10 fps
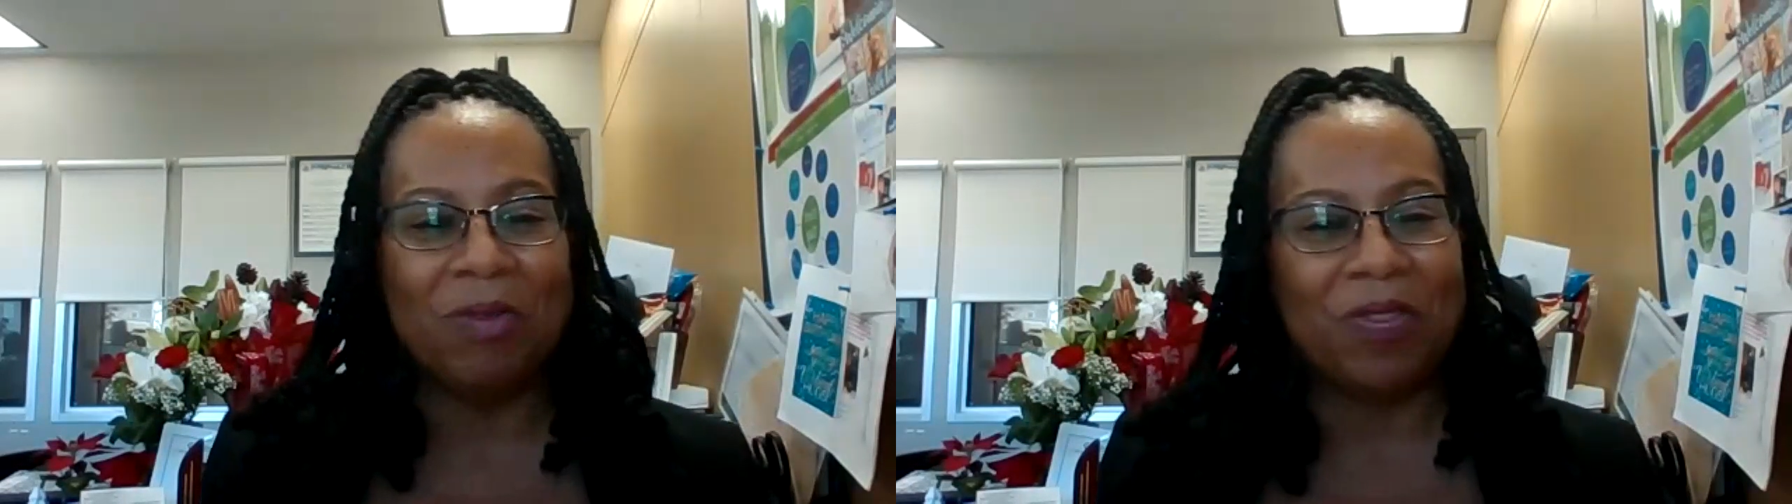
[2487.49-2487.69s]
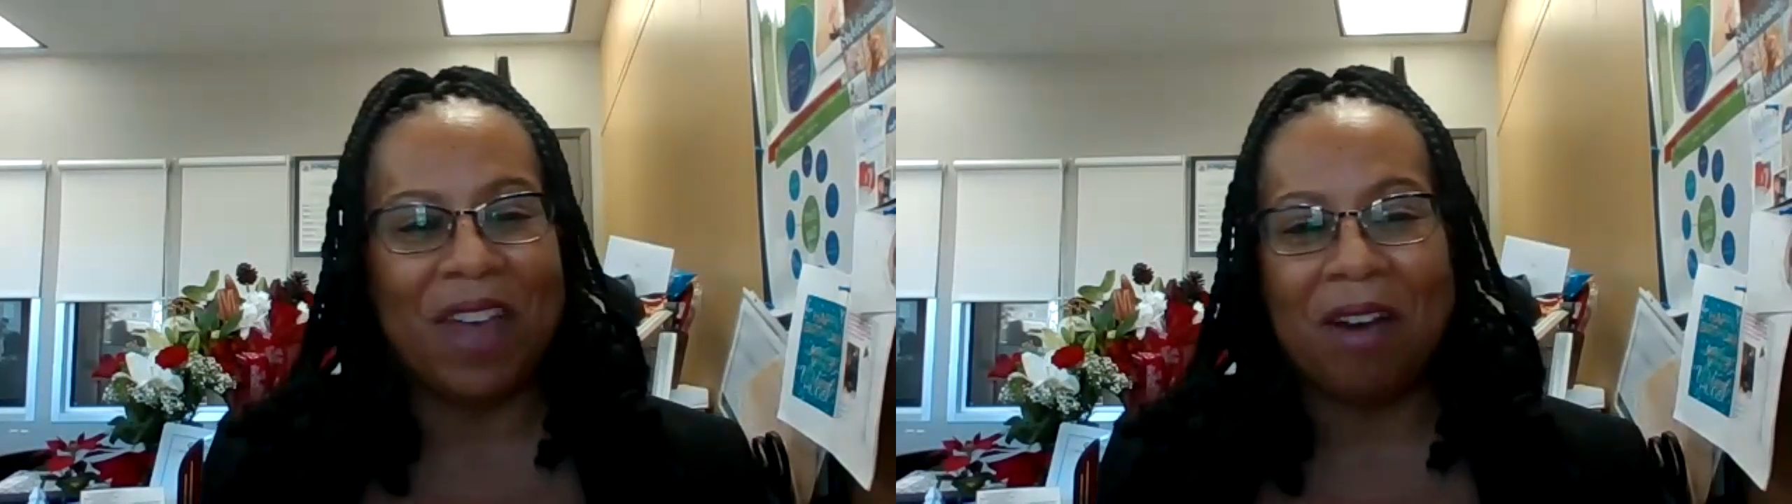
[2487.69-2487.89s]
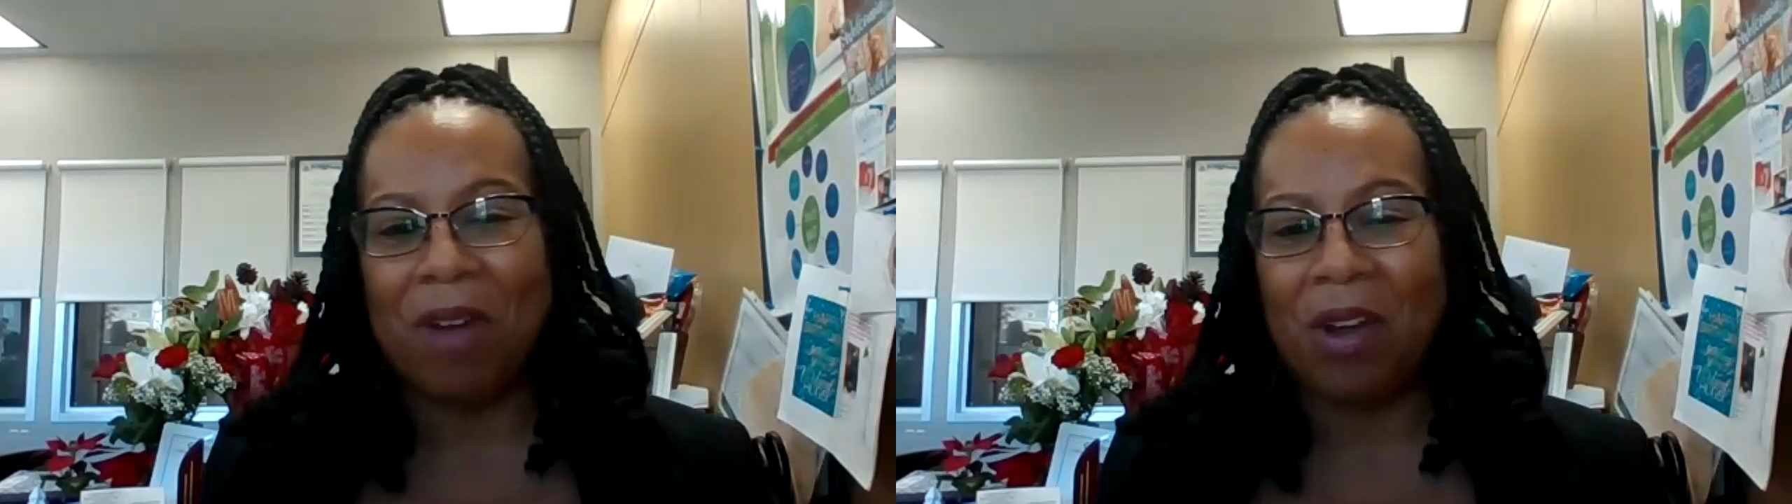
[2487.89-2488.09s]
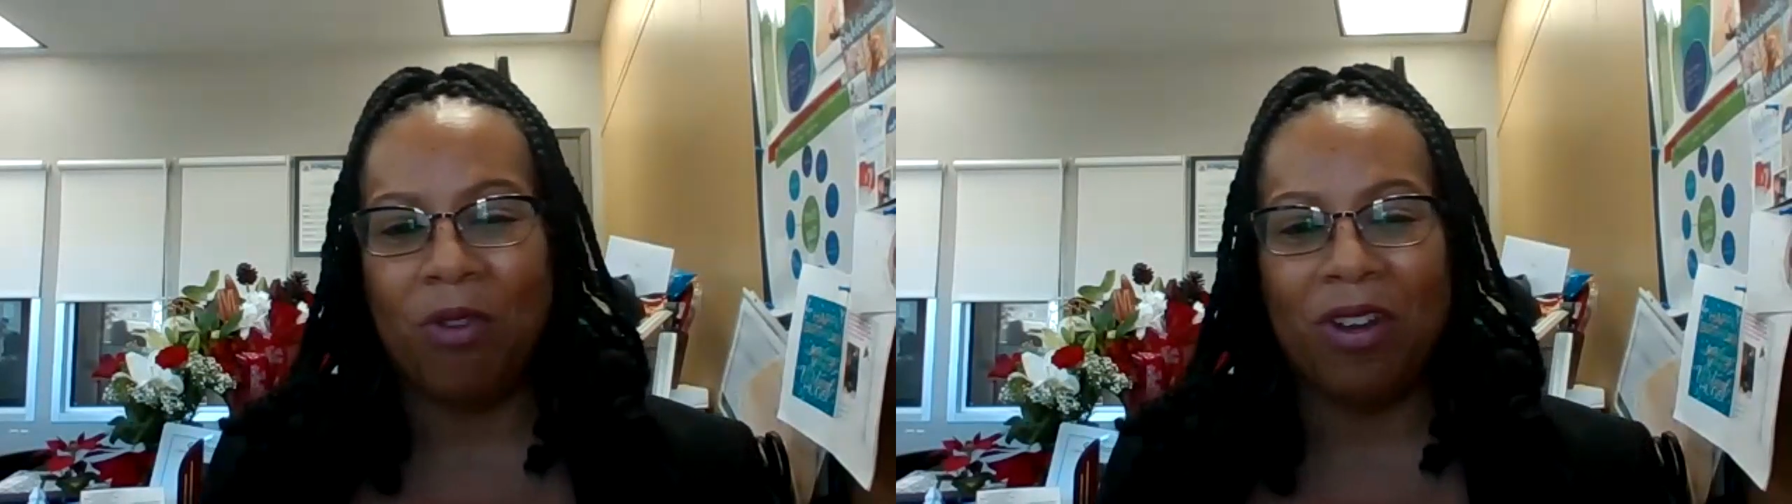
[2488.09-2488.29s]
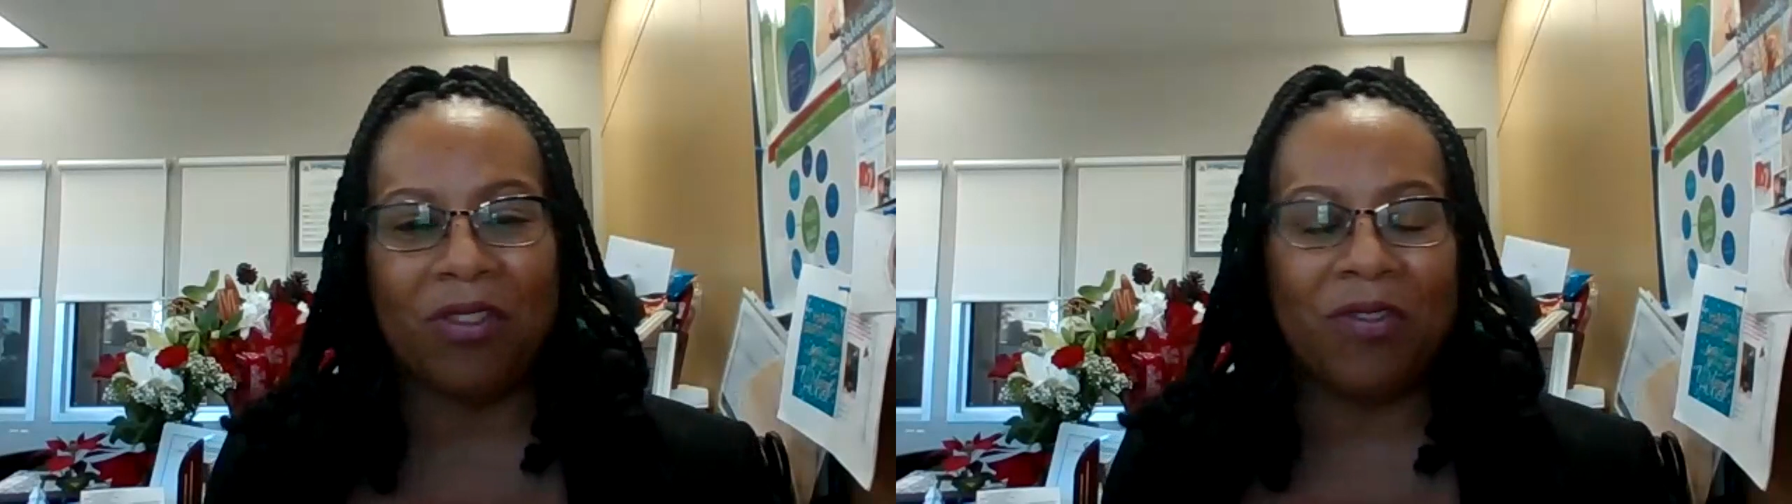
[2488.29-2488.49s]
it without my
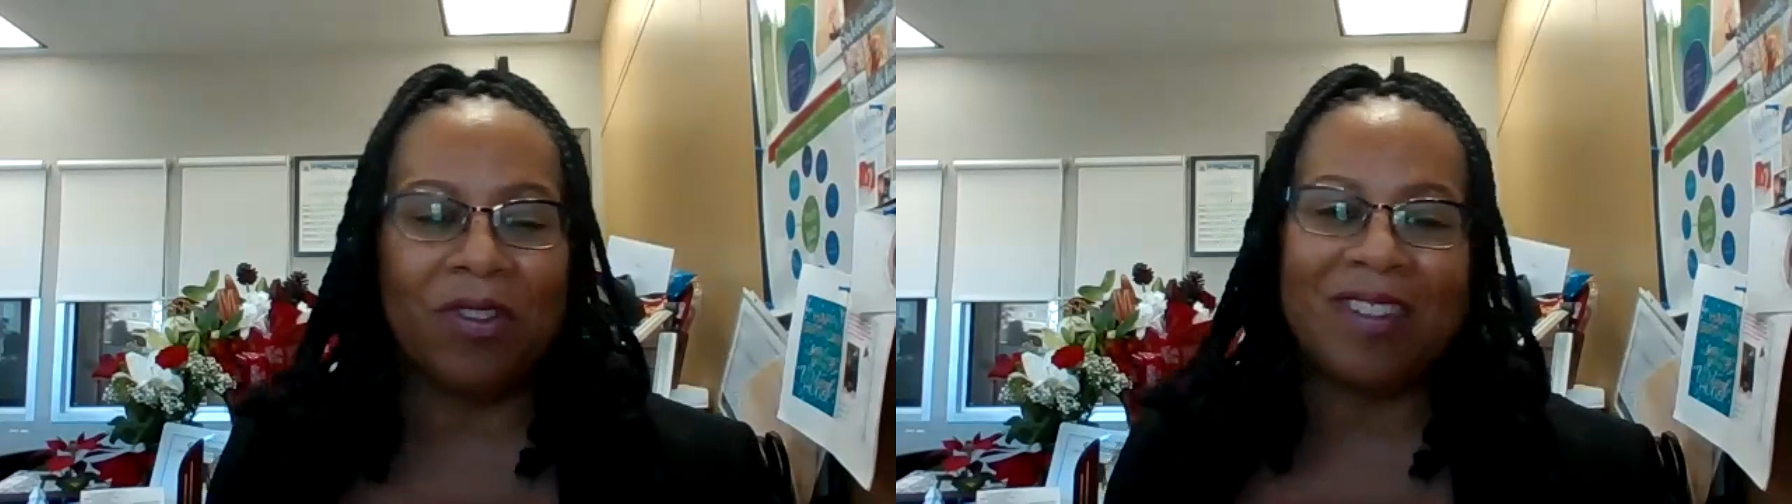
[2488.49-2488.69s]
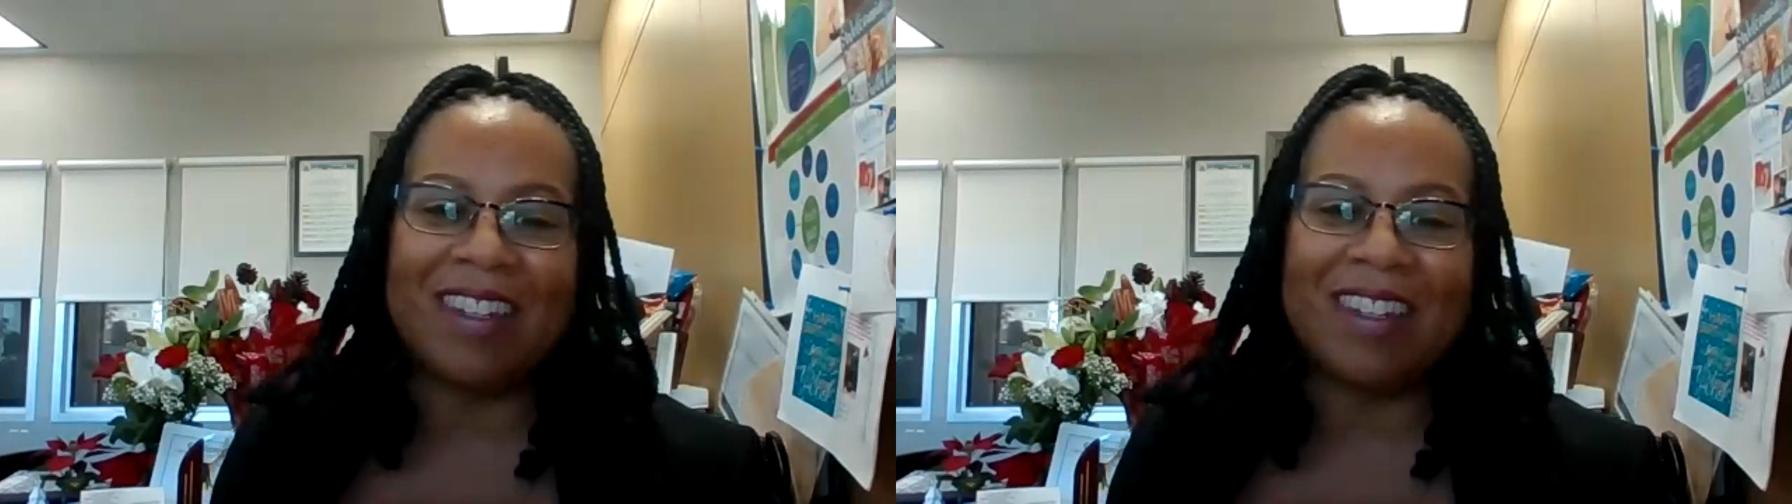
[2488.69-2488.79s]
wonderful